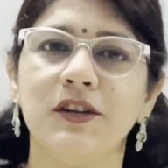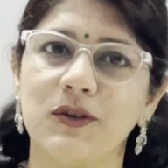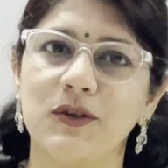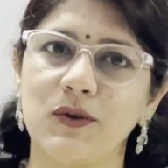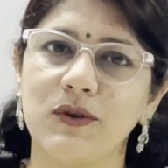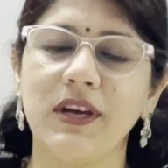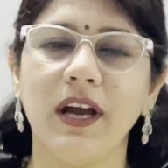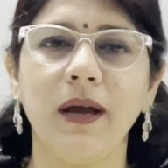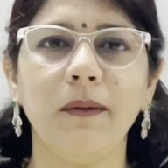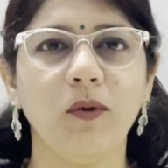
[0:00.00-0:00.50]

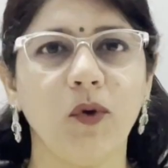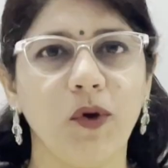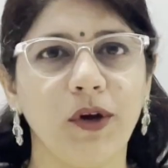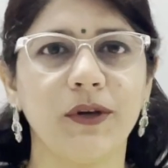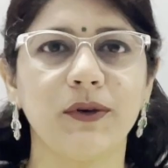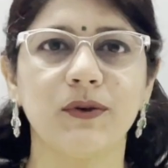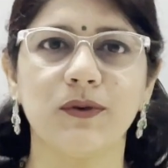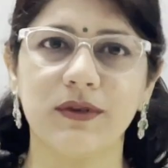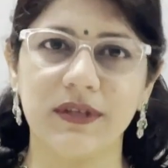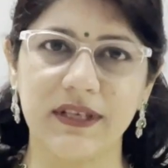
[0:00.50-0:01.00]
Today I am
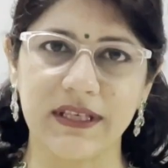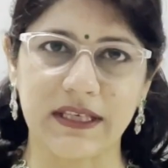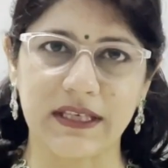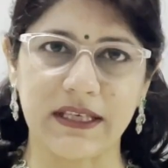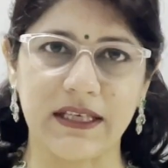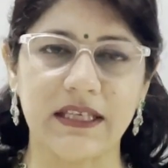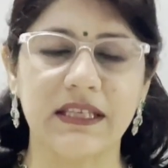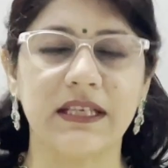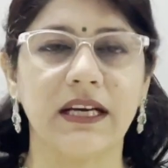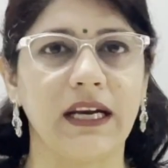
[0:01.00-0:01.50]
going to
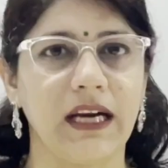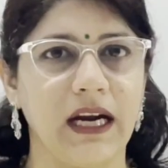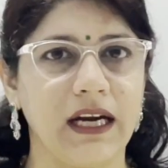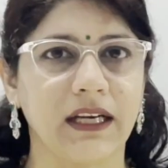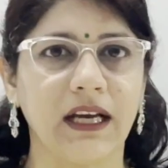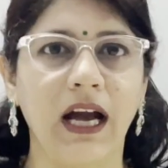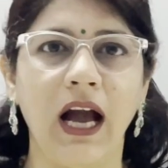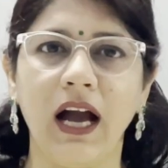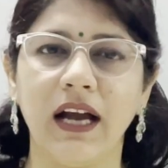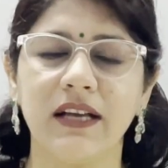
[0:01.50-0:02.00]
discuss
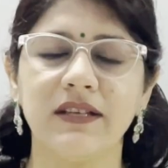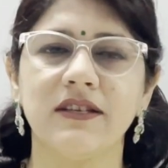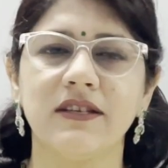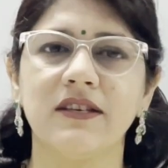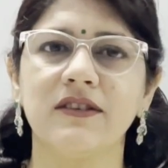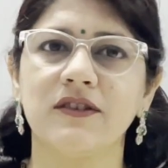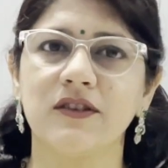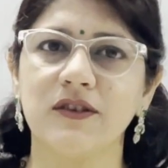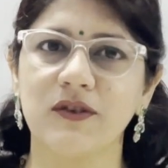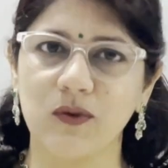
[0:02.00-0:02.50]
Karnataka
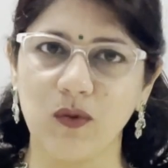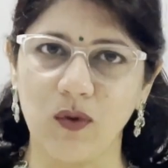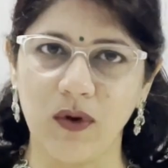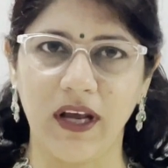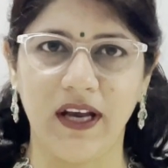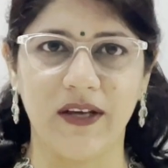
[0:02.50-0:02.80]
ICSE School